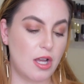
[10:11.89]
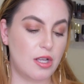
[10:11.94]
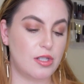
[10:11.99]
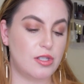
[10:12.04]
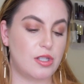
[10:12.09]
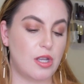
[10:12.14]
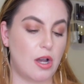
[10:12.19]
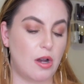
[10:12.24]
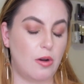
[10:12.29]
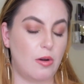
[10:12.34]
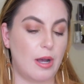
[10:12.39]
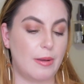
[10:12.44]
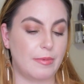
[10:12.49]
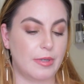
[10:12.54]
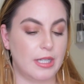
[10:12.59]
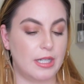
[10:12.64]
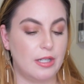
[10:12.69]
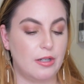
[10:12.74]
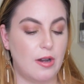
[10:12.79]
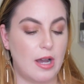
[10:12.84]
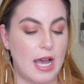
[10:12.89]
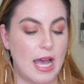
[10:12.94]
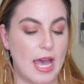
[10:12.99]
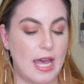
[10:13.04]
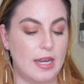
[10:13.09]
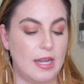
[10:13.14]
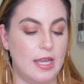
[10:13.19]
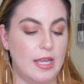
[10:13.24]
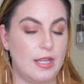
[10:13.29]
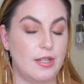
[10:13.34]
so I'm going to go
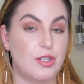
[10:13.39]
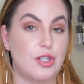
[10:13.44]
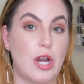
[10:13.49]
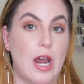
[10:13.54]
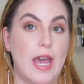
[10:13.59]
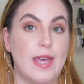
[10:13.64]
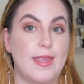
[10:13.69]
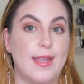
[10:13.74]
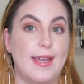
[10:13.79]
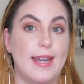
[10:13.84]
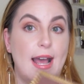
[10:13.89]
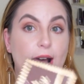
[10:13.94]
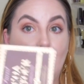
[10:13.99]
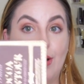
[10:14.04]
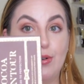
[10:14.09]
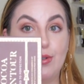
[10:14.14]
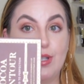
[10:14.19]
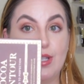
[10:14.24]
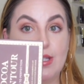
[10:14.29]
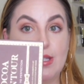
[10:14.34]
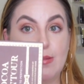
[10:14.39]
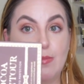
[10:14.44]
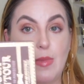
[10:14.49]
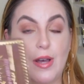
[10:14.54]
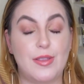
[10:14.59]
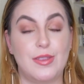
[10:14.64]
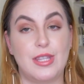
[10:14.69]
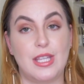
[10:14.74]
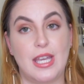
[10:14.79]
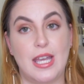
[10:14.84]
ahead and try that out this month